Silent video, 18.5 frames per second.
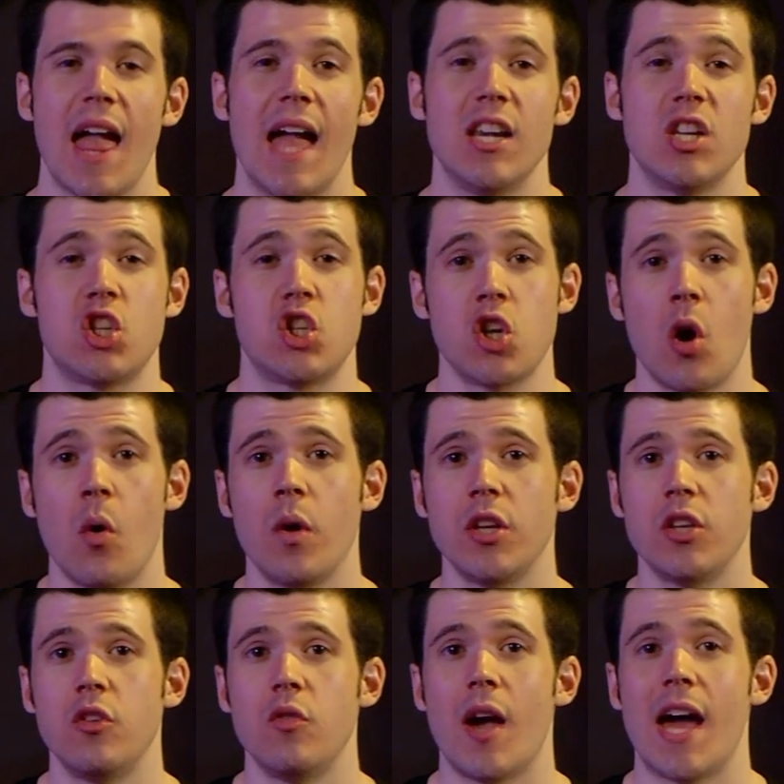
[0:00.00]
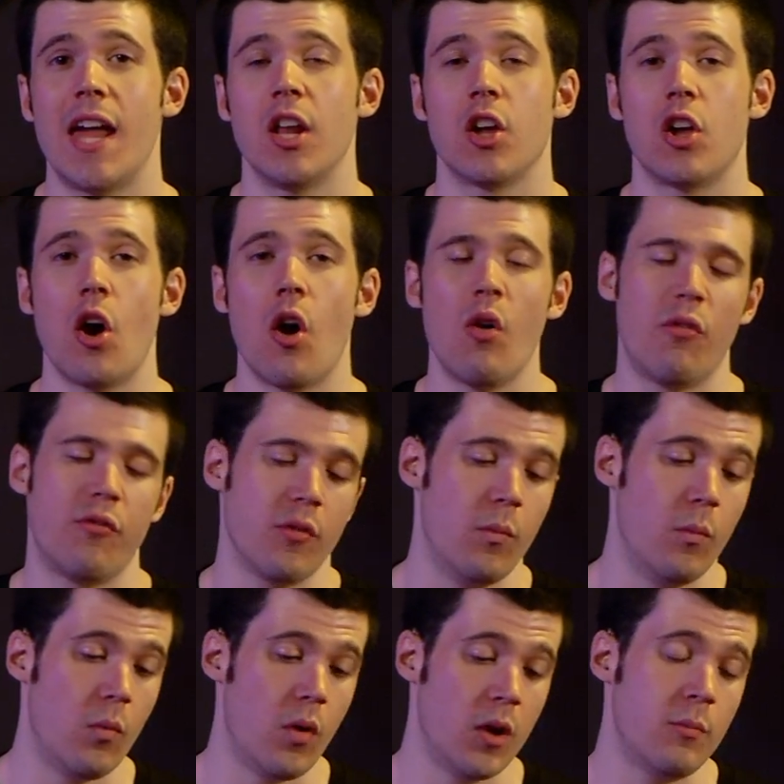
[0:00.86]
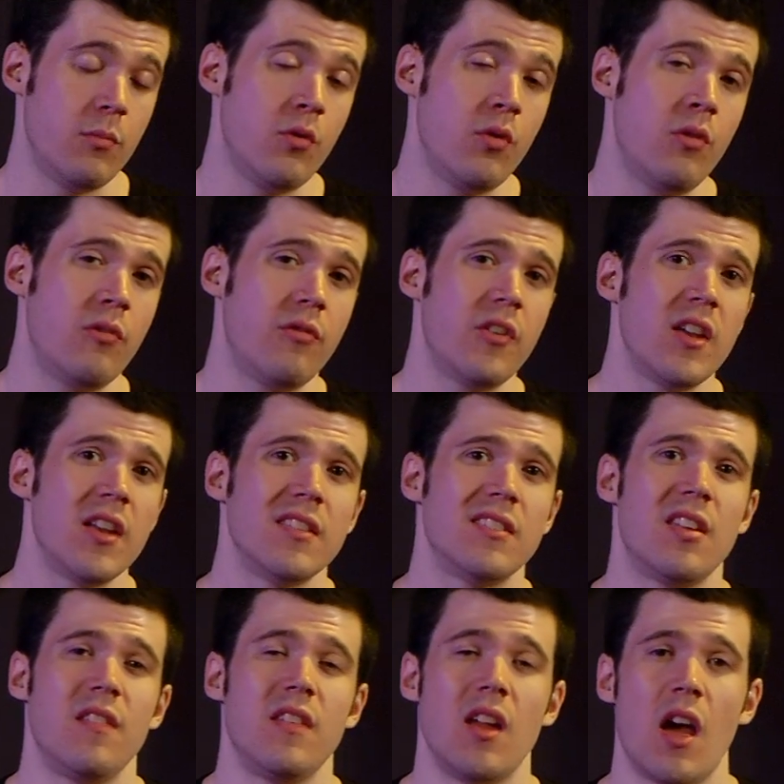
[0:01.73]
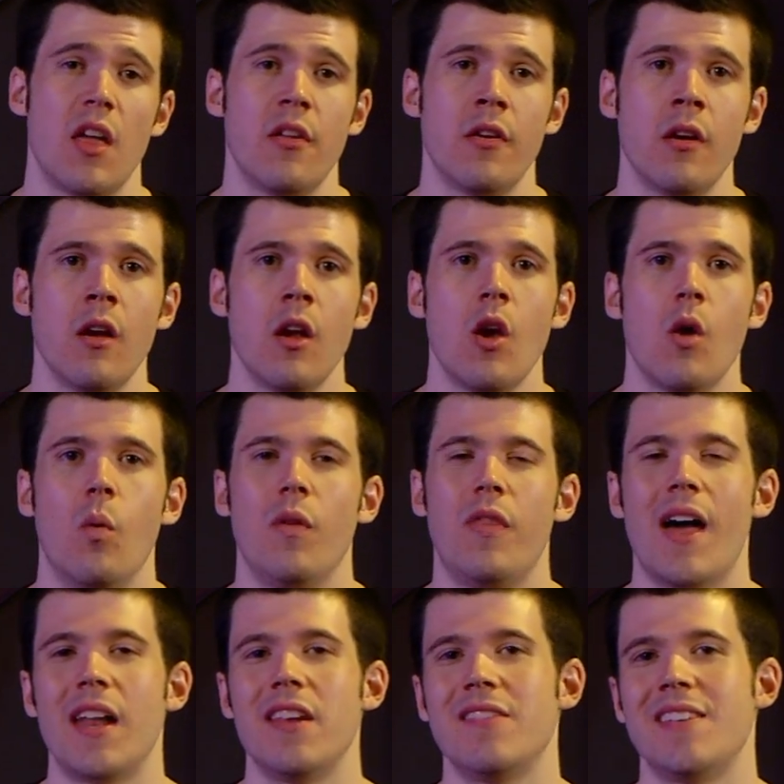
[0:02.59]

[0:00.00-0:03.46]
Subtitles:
and showing you how to go from one move to the other without